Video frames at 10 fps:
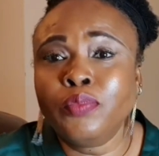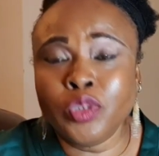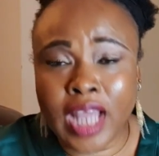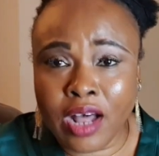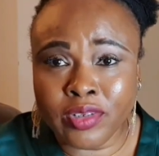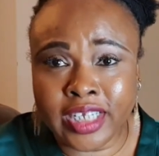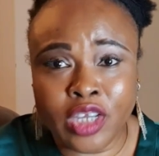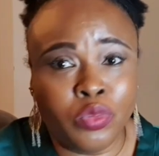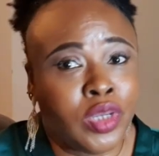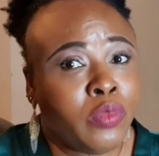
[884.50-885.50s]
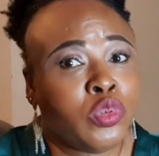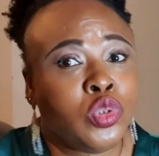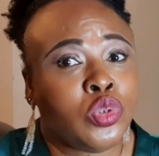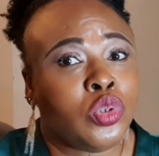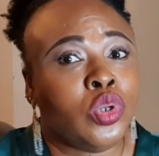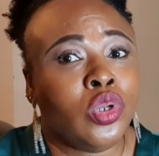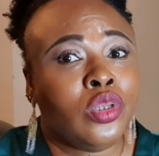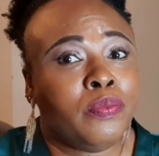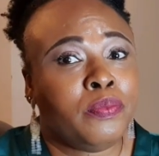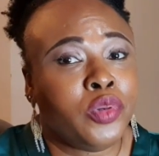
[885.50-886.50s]
put out there, you'll be able to
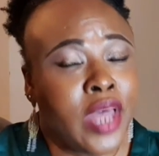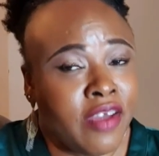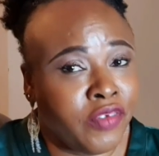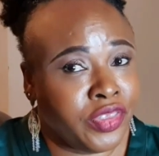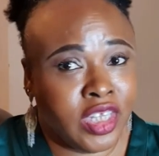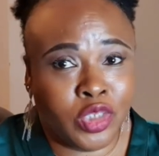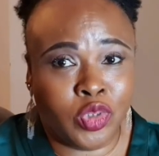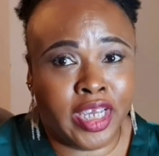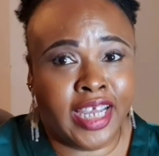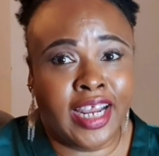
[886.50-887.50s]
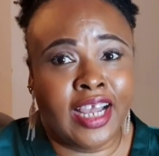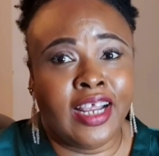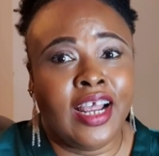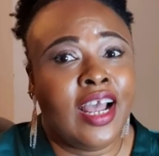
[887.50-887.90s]
put everything together.